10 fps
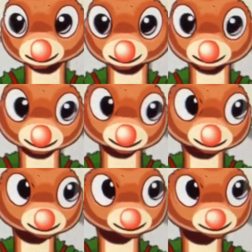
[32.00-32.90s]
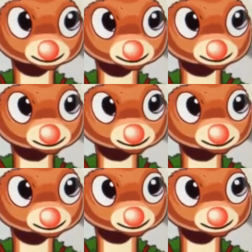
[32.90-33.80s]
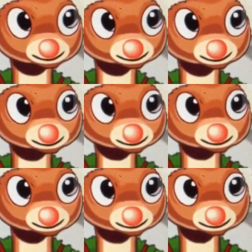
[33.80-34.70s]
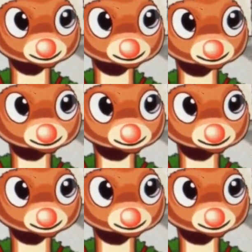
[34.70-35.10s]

No one is speaking in this clip.